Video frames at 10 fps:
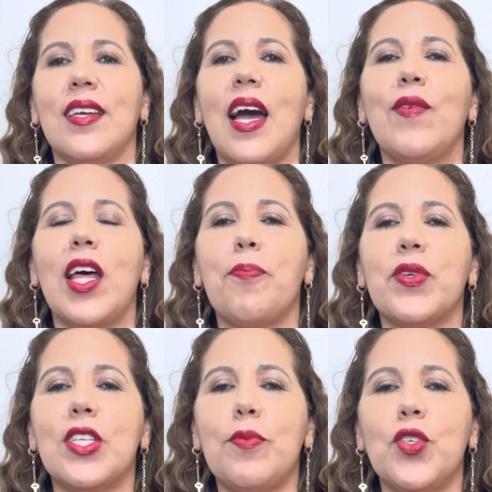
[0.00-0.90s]
have light
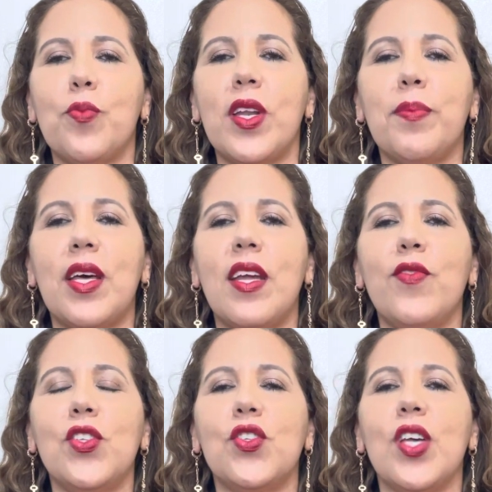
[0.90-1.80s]
perception, but I'm not
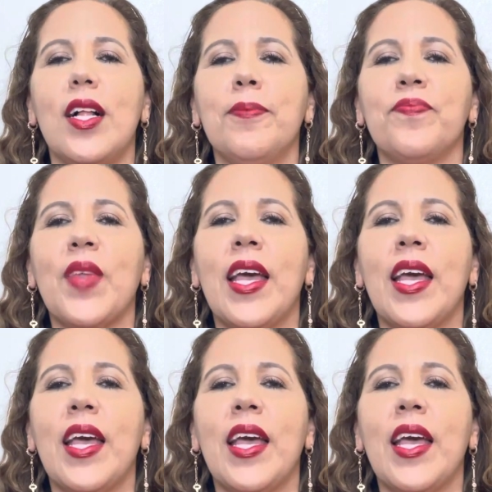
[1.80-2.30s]
able to tell.